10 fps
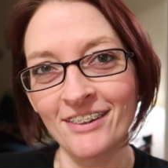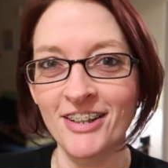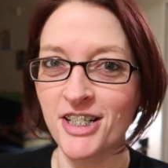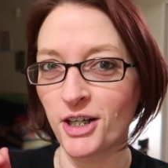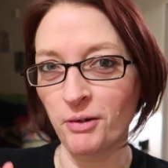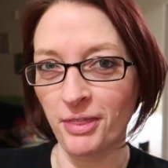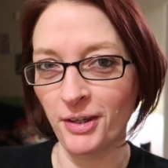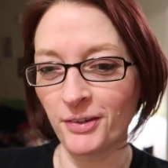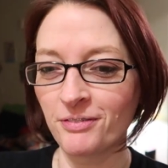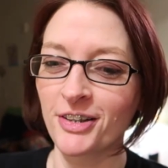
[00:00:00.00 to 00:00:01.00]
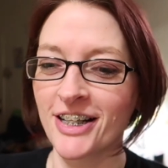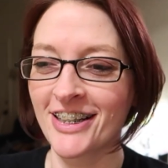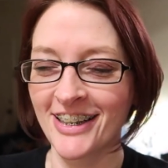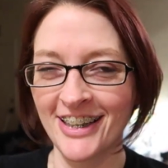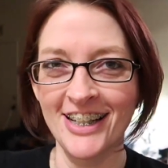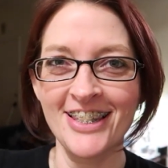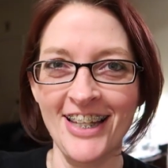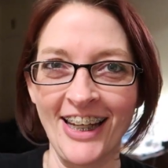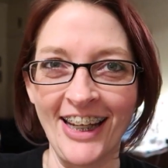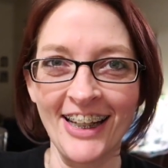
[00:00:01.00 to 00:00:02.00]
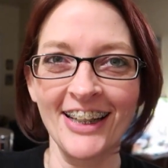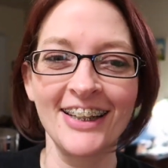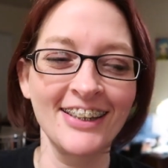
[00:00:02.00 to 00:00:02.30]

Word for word: I want to share it with you for a second.